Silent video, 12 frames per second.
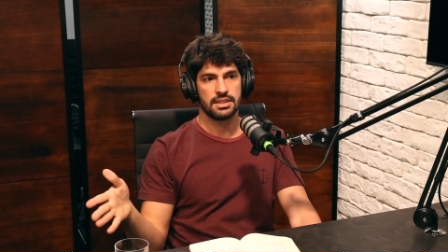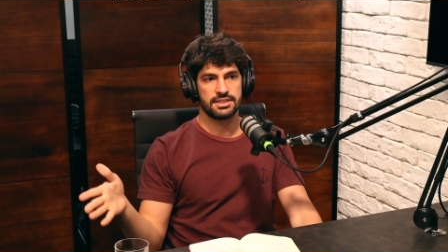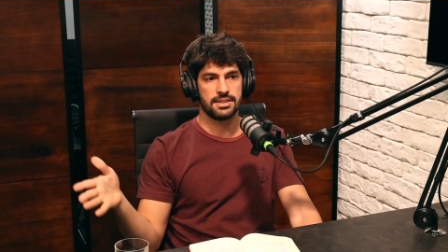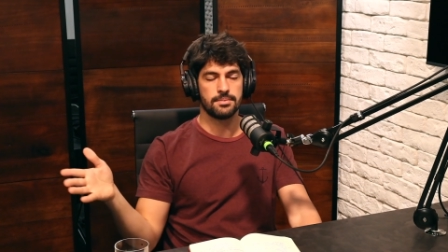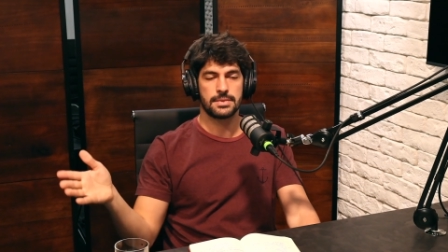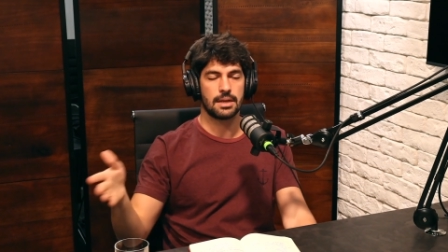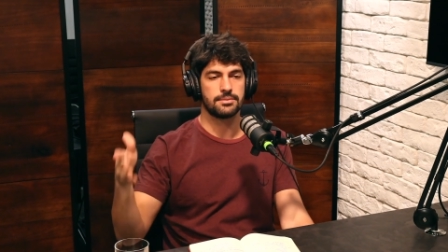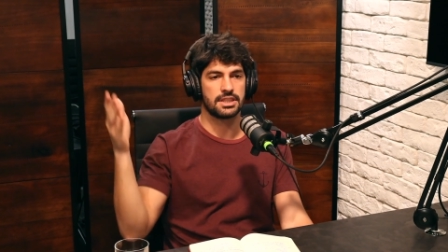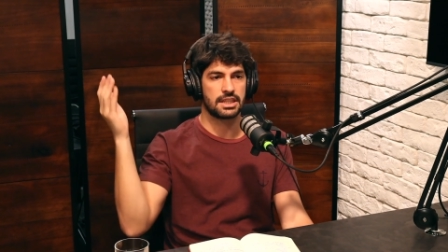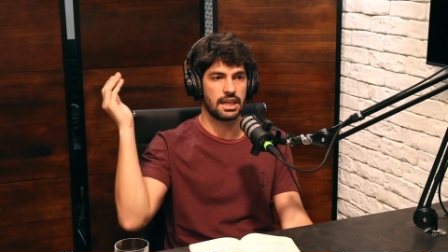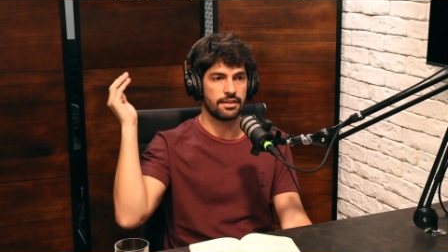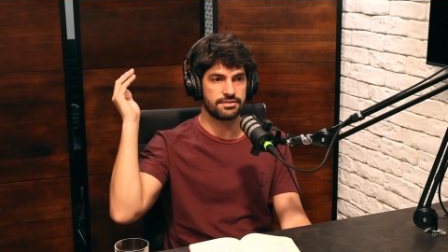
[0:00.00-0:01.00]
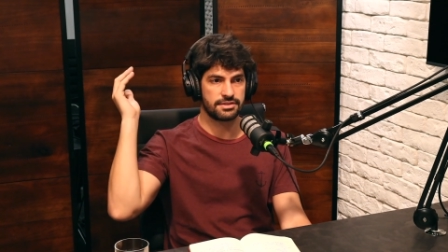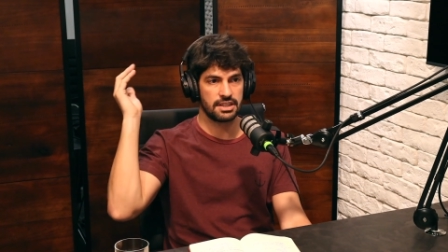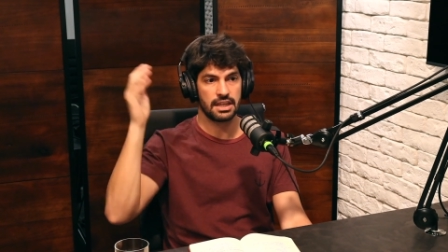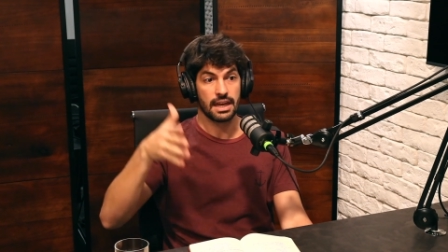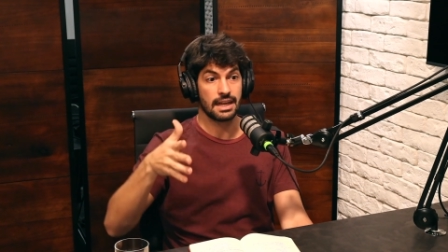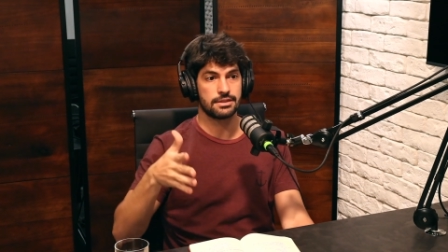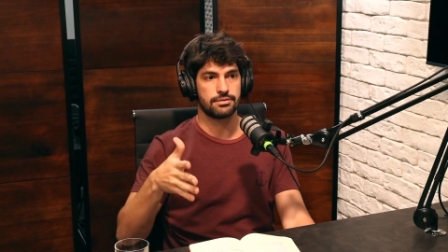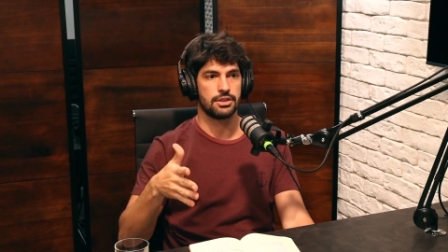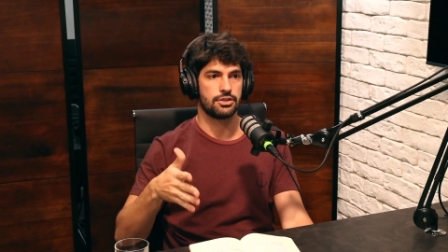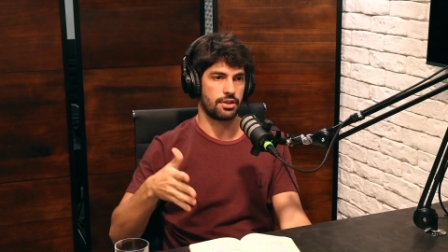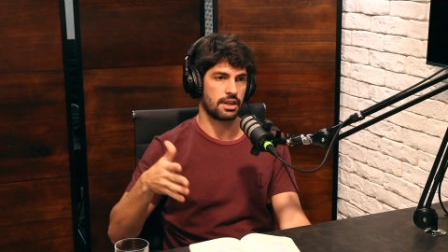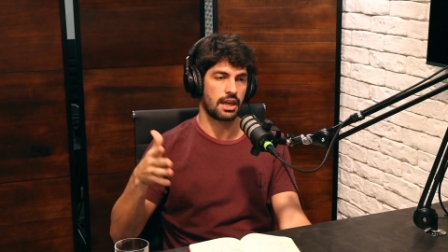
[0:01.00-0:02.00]
Sometimes it gives the answer
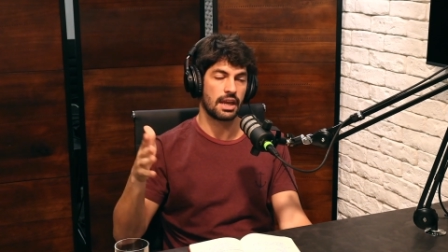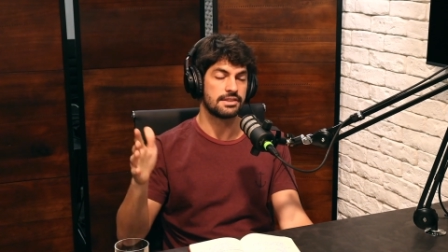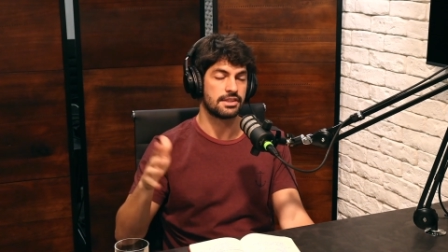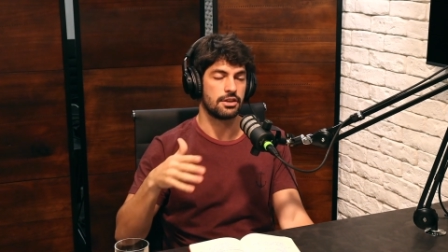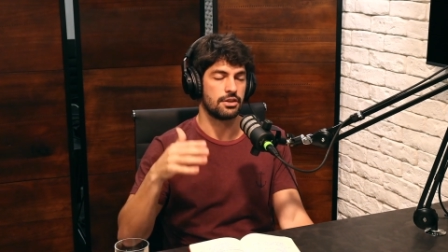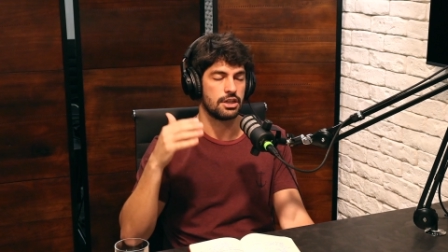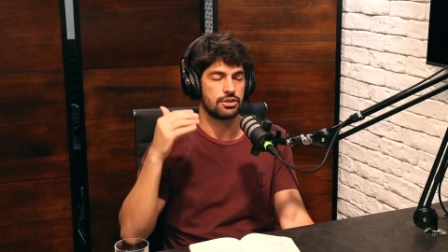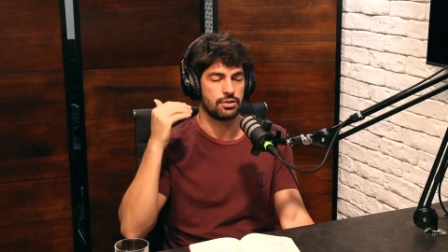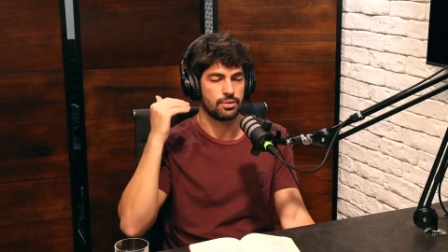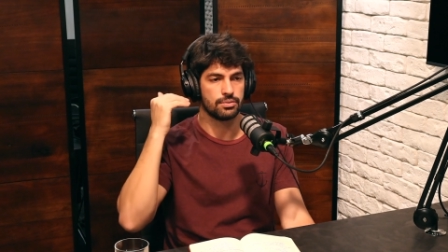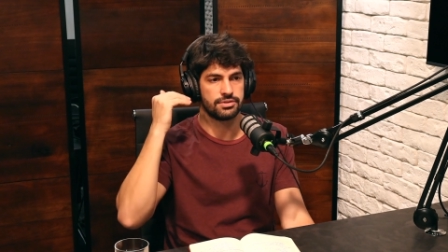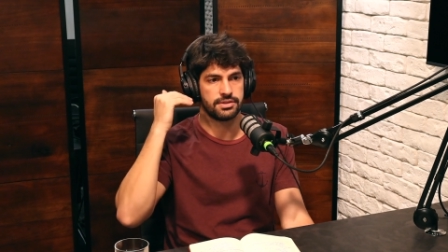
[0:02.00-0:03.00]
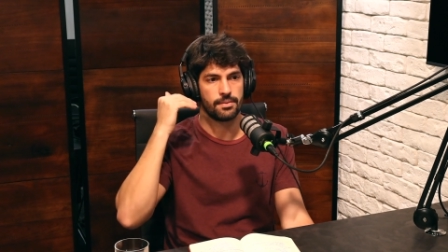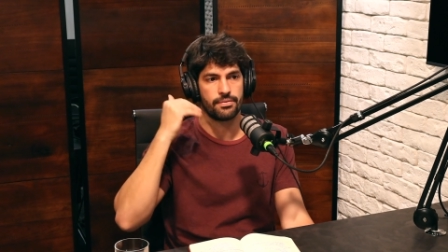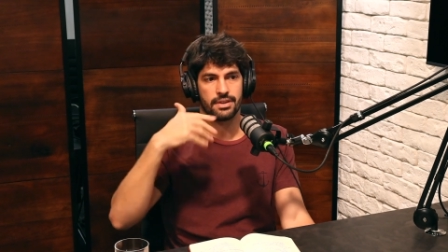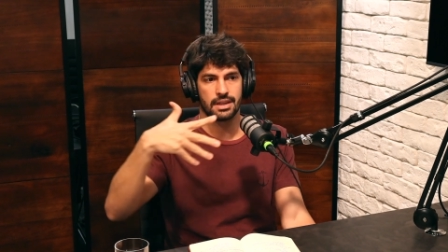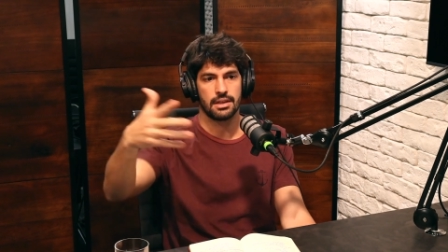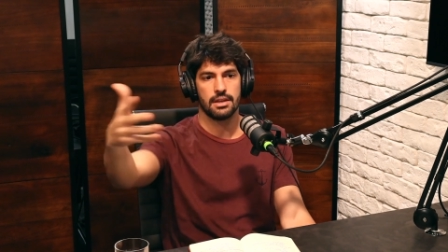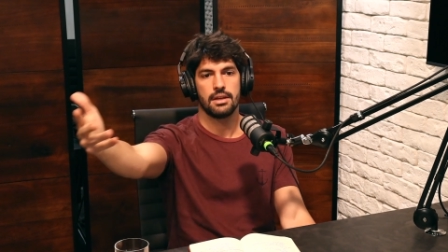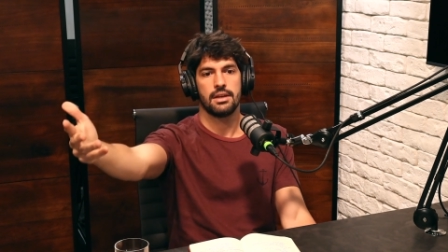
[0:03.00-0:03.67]
to the case and you need to do something